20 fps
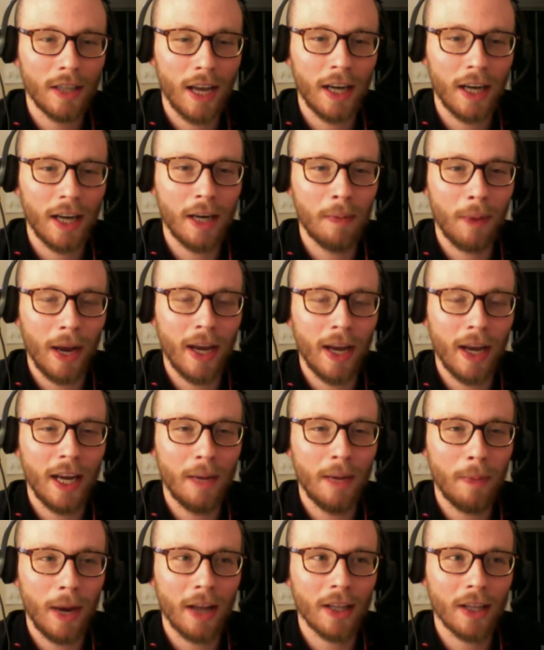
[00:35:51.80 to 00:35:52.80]
and
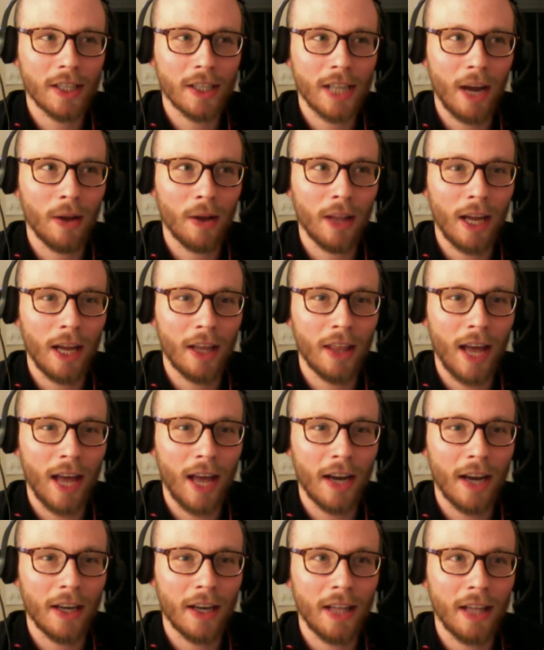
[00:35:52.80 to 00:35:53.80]
he'd bail us out like
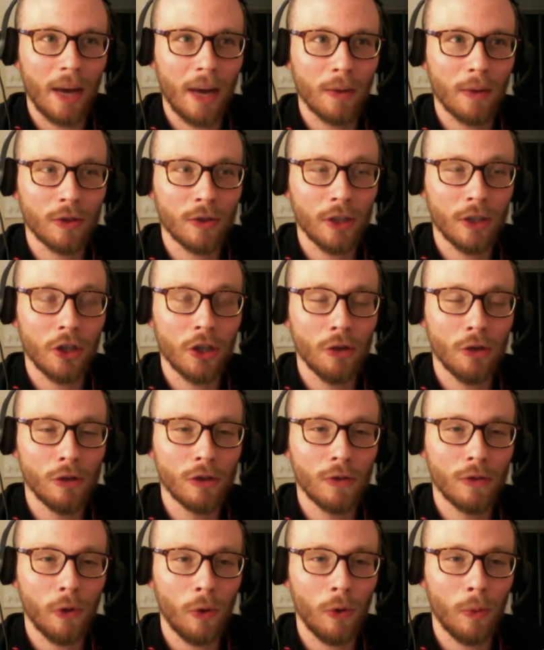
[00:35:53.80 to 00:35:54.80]
that, and that was really
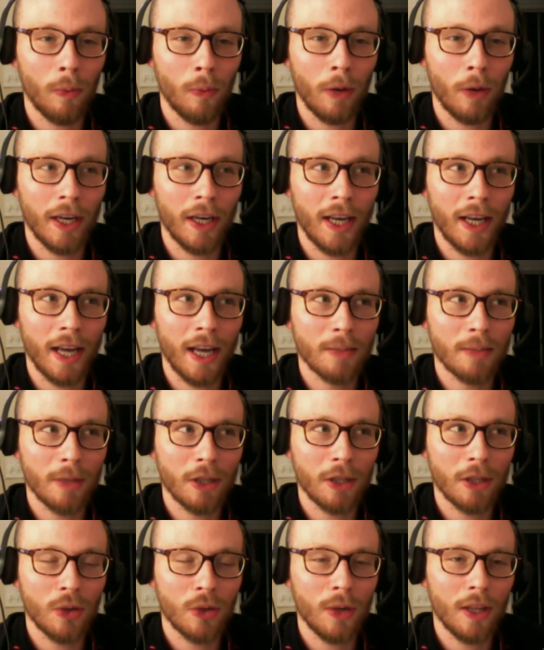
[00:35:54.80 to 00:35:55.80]
useful. But he hasn't
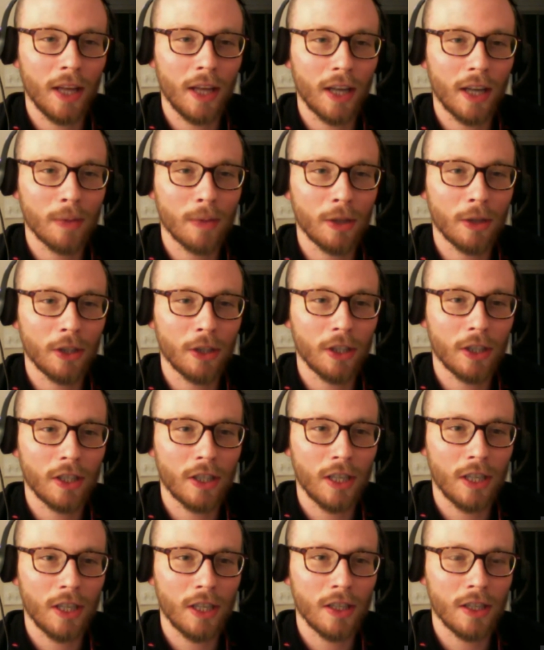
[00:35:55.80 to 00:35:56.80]
been doing that as much this
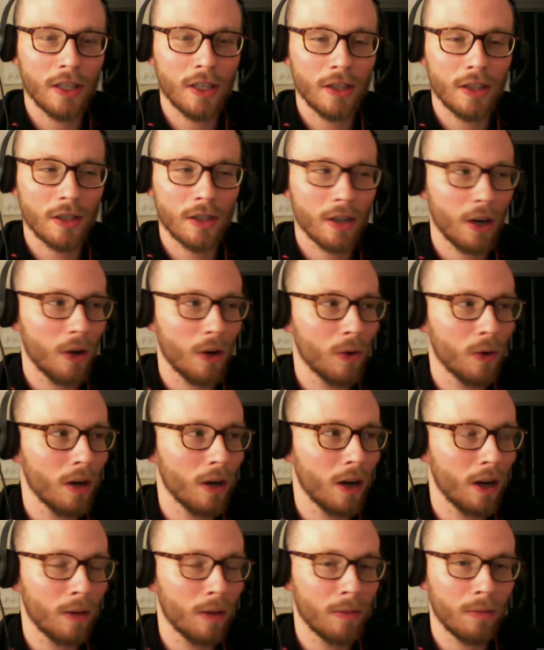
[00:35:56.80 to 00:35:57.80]
season. So
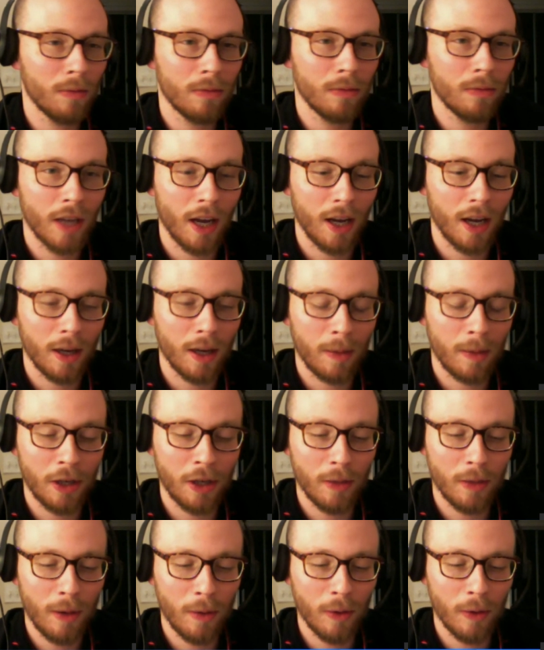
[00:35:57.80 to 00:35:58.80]
yeah, I mean,
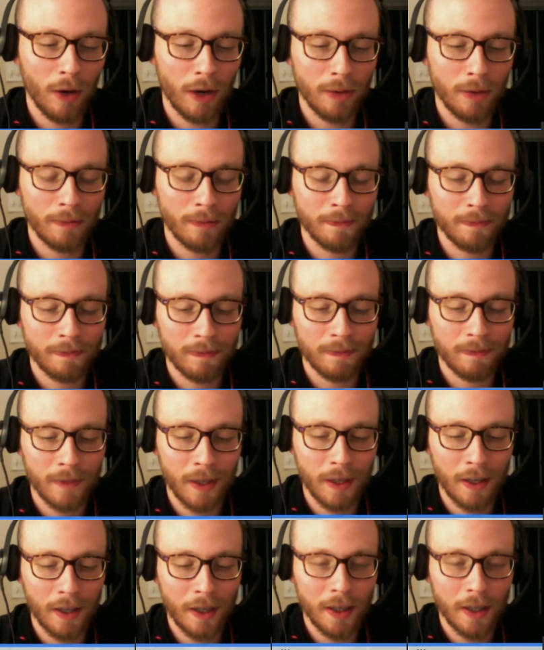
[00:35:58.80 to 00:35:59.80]
you may be right.
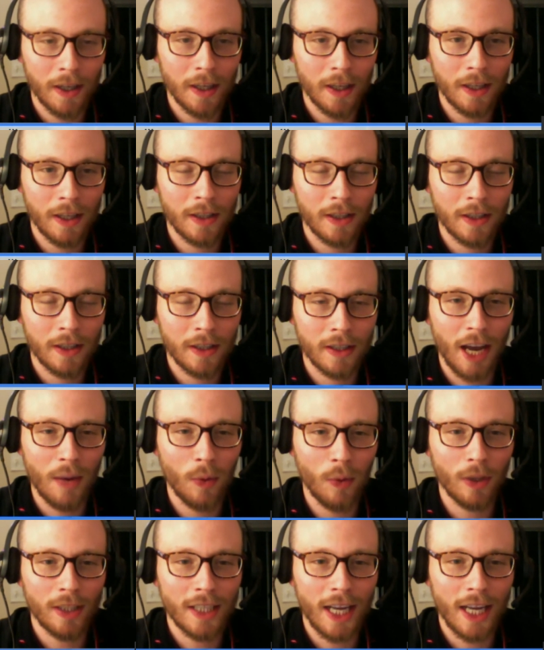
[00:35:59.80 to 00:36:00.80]
Time
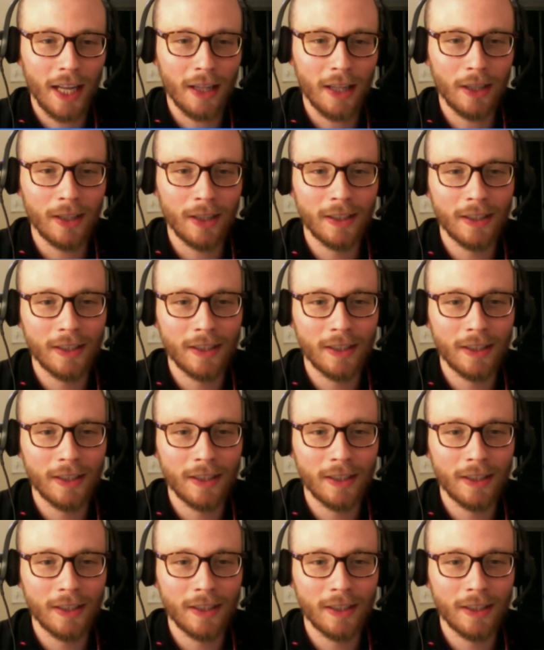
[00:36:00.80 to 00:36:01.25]
will tell.